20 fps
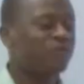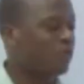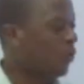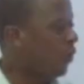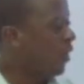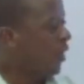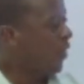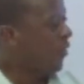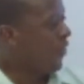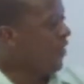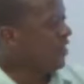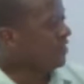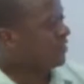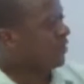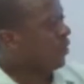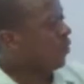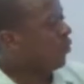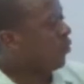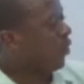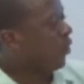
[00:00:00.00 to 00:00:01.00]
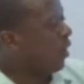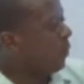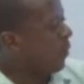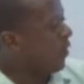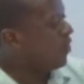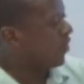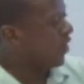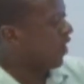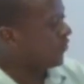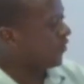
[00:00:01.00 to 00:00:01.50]
so this
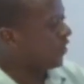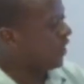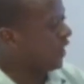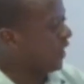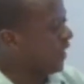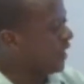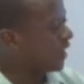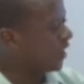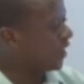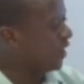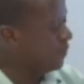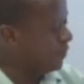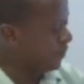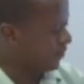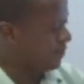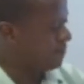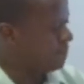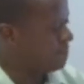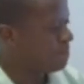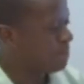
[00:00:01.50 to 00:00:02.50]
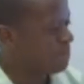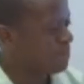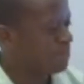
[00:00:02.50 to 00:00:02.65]
global education link limited